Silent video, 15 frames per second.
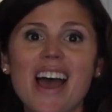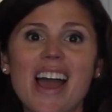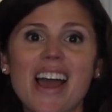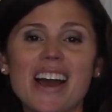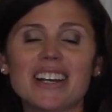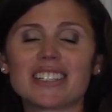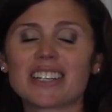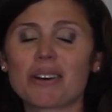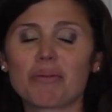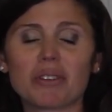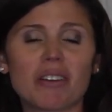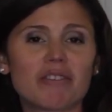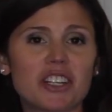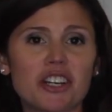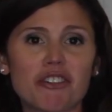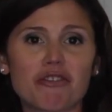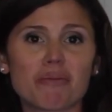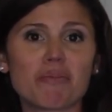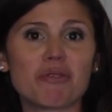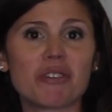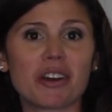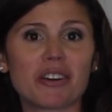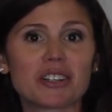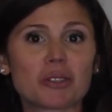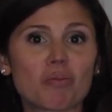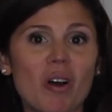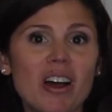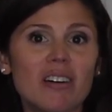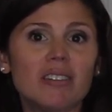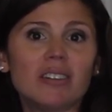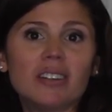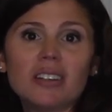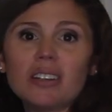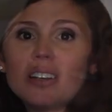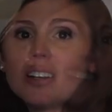and we'd love to hear from you there as well.